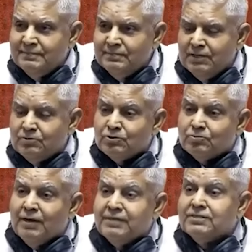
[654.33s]
There was
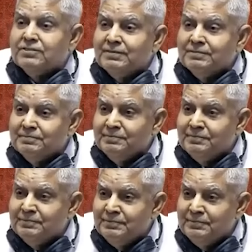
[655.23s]
quietus.
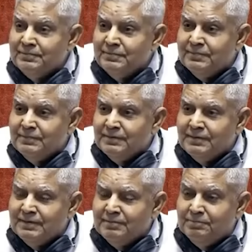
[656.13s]

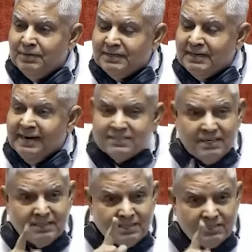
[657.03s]
But as a
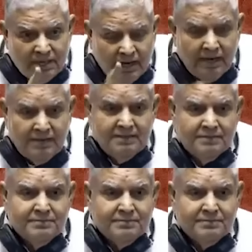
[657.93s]
design,